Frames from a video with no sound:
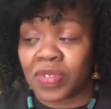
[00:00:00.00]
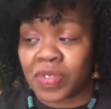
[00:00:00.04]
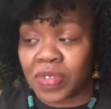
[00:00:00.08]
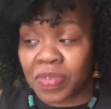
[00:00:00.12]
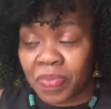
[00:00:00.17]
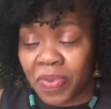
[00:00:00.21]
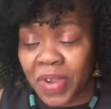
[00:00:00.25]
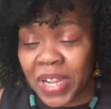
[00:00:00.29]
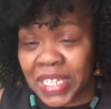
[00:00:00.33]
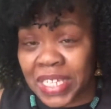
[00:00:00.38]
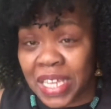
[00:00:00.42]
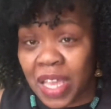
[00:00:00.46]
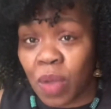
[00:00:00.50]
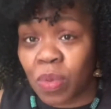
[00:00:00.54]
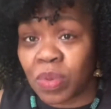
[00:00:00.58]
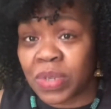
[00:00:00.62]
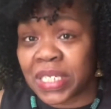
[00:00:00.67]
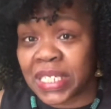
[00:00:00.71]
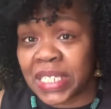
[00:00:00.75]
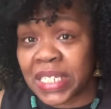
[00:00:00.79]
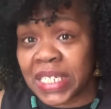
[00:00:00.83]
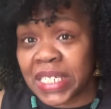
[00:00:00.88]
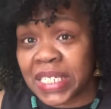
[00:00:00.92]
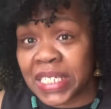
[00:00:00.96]
Praytel was
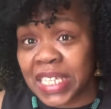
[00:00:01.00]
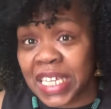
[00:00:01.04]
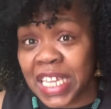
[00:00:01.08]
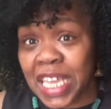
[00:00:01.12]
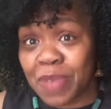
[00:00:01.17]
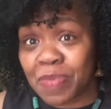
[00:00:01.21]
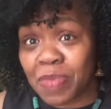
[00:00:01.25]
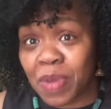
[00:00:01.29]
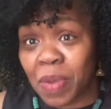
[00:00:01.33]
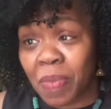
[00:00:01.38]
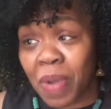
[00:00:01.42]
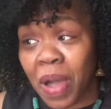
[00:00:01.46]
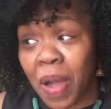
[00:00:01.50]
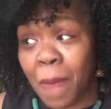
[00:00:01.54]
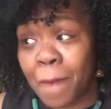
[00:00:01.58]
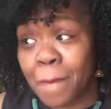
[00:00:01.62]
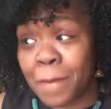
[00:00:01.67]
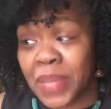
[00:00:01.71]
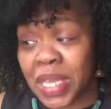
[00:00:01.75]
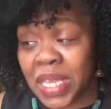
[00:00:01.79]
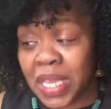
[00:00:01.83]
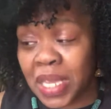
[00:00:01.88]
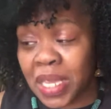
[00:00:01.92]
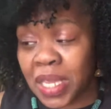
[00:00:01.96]
teasing him about
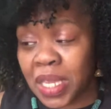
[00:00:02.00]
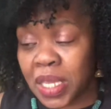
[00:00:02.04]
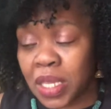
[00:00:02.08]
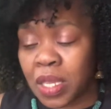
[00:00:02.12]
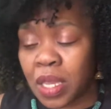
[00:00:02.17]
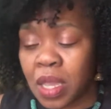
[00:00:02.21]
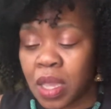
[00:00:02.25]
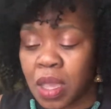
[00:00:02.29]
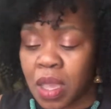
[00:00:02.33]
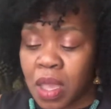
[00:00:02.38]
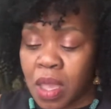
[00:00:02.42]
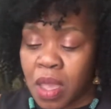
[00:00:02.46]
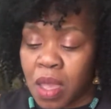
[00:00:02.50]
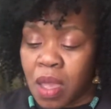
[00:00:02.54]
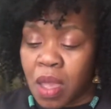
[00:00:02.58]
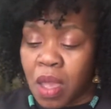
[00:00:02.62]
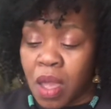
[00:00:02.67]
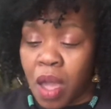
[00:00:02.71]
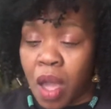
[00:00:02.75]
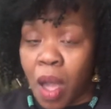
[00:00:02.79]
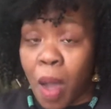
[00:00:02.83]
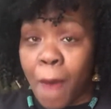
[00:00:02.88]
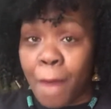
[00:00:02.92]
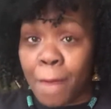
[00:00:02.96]
being
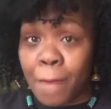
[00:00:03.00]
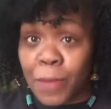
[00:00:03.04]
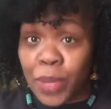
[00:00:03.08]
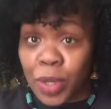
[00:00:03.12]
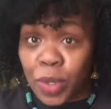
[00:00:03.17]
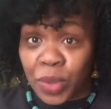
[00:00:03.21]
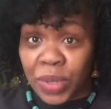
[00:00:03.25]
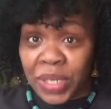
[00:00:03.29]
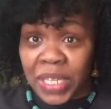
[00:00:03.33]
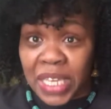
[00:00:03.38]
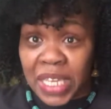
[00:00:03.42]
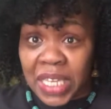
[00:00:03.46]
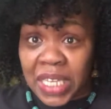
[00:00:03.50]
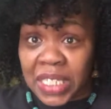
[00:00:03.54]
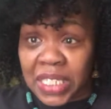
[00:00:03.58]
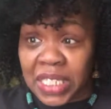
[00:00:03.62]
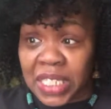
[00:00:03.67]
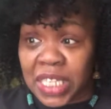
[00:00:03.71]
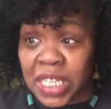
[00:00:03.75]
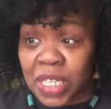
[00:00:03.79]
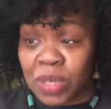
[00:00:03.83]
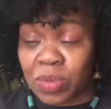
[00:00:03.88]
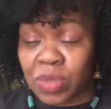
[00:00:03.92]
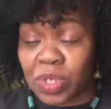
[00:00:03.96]
a Buddhist,
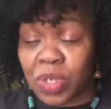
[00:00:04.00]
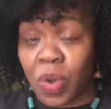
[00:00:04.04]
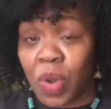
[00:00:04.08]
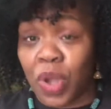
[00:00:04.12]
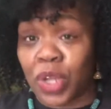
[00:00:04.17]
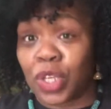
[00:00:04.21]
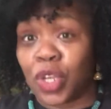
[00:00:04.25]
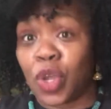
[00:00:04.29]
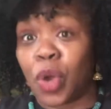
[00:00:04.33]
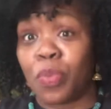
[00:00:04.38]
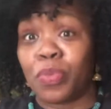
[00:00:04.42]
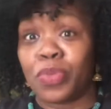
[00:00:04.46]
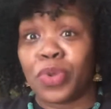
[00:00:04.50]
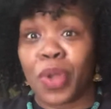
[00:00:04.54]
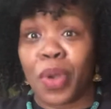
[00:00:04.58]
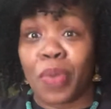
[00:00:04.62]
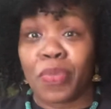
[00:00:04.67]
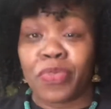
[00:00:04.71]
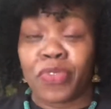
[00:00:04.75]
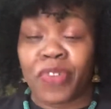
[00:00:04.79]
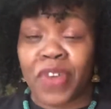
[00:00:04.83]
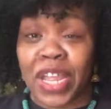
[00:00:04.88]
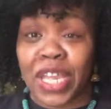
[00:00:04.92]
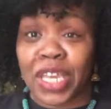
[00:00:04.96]
and he was going Nom
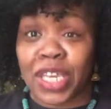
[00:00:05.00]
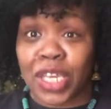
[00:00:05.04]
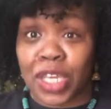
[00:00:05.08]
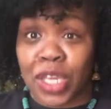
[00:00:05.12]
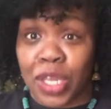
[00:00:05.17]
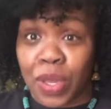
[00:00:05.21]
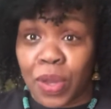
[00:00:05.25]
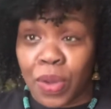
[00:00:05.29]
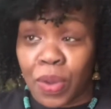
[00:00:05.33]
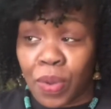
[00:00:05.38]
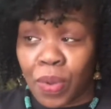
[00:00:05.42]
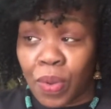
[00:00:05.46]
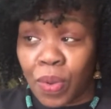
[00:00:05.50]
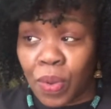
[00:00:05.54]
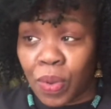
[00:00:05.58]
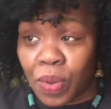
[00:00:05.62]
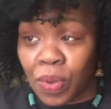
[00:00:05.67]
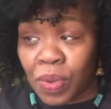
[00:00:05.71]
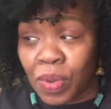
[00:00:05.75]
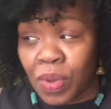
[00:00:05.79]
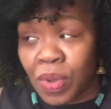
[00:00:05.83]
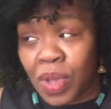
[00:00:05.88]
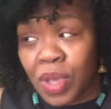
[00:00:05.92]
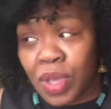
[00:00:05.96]
Nom
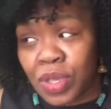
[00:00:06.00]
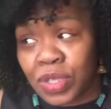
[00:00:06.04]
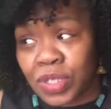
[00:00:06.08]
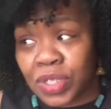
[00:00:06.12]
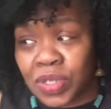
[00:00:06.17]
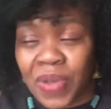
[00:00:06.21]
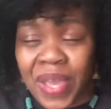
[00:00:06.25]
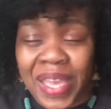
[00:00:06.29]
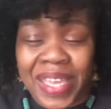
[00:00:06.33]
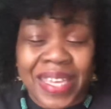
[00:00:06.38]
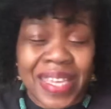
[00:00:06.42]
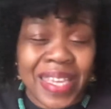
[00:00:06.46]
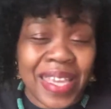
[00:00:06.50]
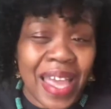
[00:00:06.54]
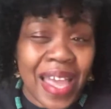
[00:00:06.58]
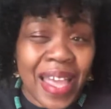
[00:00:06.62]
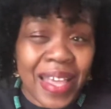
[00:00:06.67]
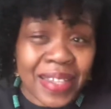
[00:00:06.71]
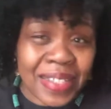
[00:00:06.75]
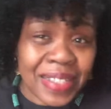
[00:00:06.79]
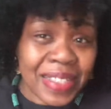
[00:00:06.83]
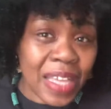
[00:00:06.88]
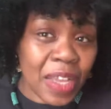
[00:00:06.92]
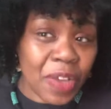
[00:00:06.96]
Reikyo. So I
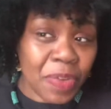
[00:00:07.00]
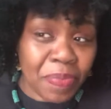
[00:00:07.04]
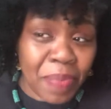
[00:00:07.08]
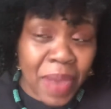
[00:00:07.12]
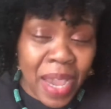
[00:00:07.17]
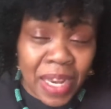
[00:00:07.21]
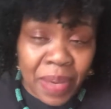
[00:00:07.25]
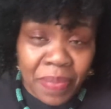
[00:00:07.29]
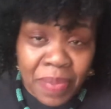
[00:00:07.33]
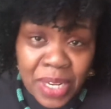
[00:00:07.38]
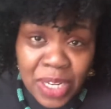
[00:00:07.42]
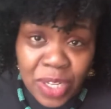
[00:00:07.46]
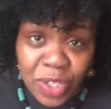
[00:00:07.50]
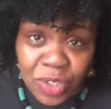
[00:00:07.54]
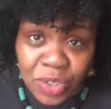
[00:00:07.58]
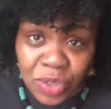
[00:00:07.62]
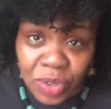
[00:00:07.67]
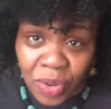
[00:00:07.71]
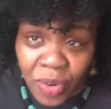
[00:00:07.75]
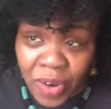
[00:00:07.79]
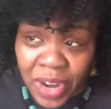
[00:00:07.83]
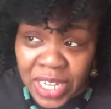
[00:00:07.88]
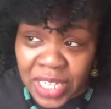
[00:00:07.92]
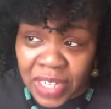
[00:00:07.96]
guess there might have been a
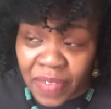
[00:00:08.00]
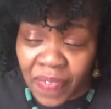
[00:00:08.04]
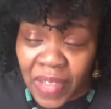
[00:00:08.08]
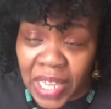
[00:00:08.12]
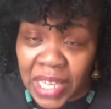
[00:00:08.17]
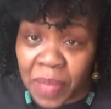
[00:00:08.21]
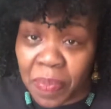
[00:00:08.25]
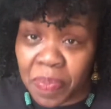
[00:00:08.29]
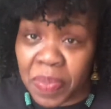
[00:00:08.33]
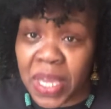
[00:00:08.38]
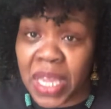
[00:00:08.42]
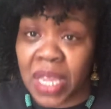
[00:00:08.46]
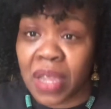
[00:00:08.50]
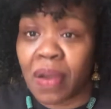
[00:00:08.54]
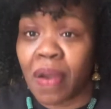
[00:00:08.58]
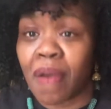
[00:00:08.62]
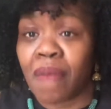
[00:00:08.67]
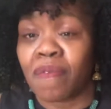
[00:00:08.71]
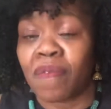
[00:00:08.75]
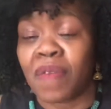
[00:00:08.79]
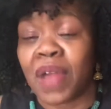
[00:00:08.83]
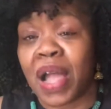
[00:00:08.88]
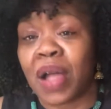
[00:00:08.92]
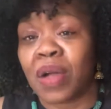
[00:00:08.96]
story developing
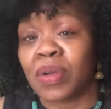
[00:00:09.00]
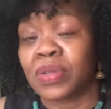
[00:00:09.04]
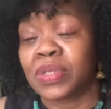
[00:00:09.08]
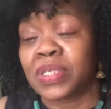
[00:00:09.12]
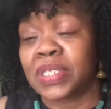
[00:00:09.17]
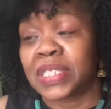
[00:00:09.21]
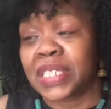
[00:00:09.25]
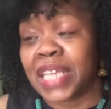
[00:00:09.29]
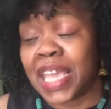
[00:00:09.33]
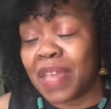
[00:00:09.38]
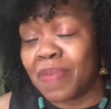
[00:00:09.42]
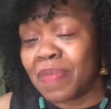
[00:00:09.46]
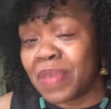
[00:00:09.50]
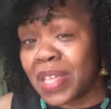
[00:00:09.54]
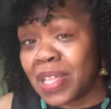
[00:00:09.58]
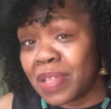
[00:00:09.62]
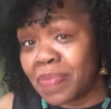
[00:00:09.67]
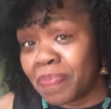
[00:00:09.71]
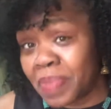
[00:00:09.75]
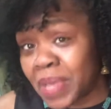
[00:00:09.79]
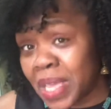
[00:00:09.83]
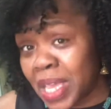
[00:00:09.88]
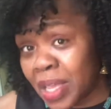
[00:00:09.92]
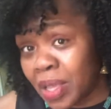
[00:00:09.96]
around Damon
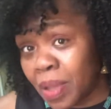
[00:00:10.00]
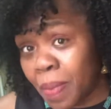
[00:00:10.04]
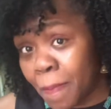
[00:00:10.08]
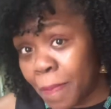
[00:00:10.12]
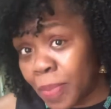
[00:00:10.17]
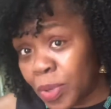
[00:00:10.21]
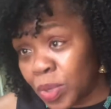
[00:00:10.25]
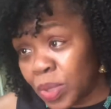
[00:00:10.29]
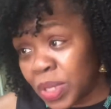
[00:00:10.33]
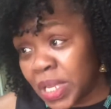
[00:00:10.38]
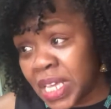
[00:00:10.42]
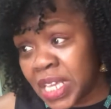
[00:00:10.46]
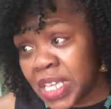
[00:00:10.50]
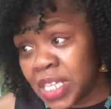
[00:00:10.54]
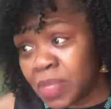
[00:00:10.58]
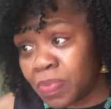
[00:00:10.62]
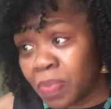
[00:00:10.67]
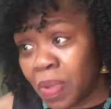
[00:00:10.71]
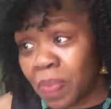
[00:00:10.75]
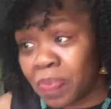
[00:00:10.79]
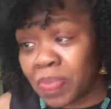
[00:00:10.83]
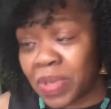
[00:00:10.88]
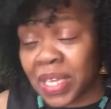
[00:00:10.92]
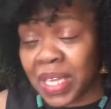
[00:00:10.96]
being a Buddhist,
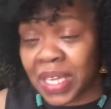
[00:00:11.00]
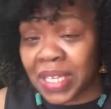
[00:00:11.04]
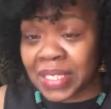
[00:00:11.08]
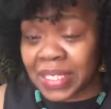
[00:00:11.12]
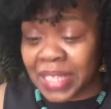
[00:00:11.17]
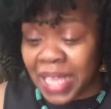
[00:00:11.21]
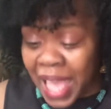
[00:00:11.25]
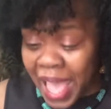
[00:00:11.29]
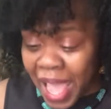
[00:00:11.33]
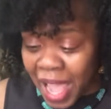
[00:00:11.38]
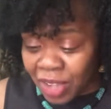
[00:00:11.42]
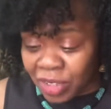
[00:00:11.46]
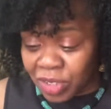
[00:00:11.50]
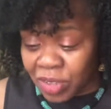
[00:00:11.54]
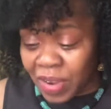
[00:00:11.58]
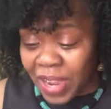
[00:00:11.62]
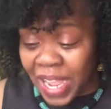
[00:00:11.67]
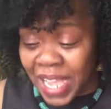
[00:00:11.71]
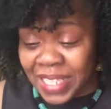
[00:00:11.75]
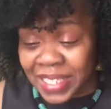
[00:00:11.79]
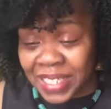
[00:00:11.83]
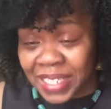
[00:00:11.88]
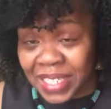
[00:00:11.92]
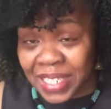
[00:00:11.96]
but because the actor
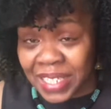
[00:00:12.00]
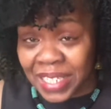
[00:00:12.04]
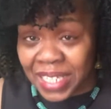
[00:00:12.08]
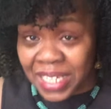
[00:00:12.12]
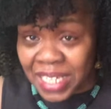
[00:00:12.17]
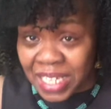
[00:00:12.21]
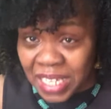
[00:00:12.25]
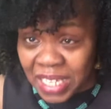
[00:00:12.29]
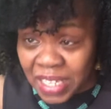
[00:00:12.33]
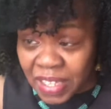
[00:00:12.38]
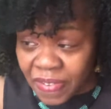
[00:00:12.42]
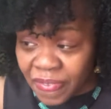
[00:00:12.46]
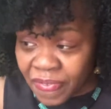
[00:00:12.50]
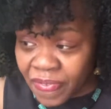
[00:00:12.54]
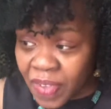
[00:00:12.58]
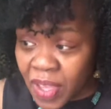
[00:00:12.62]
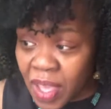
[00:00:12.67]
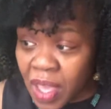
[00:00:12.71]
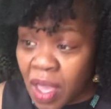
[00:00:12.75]
had to leave,